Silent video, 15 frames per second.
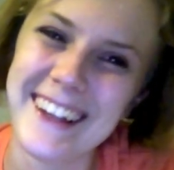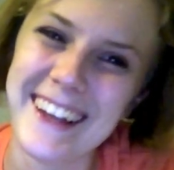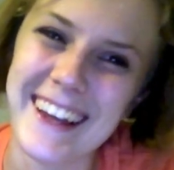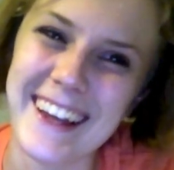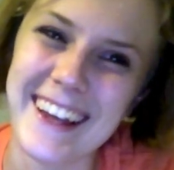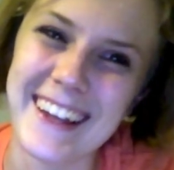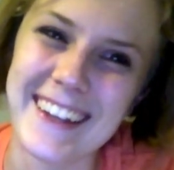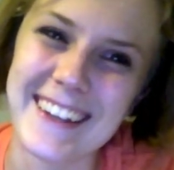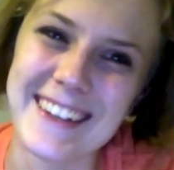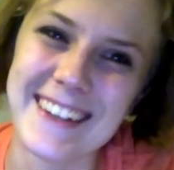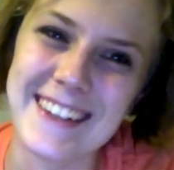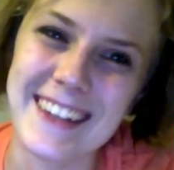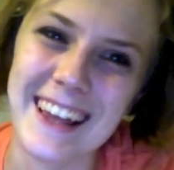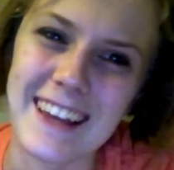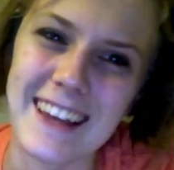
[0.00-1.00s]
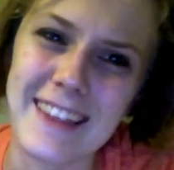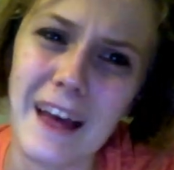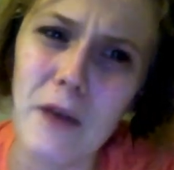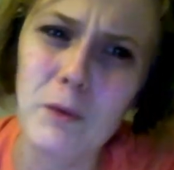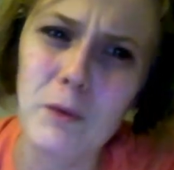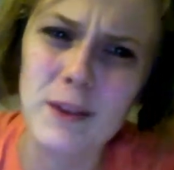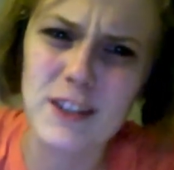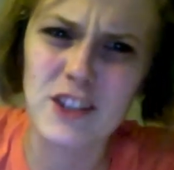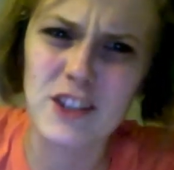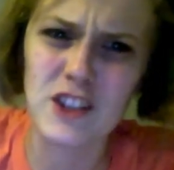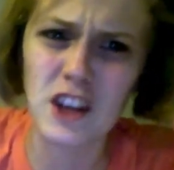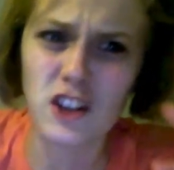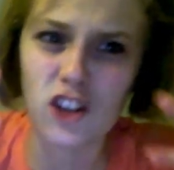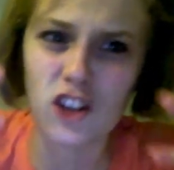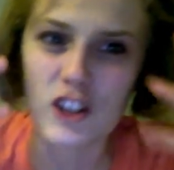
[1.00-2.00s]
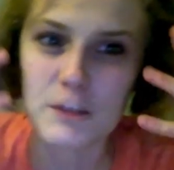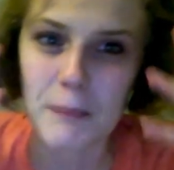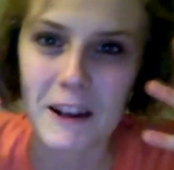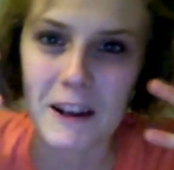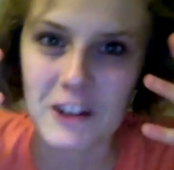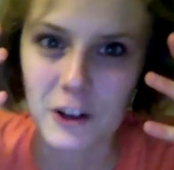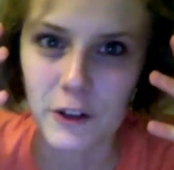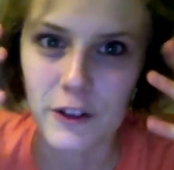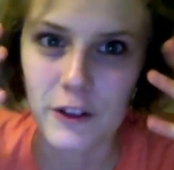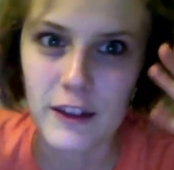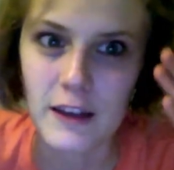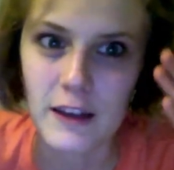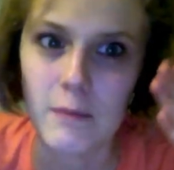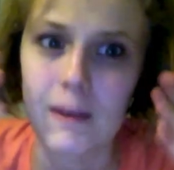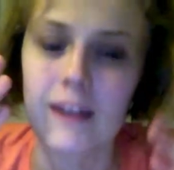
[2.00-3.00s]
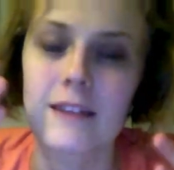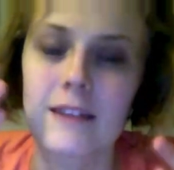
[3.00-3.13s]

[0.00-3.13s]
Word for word: and like that was such a special thing because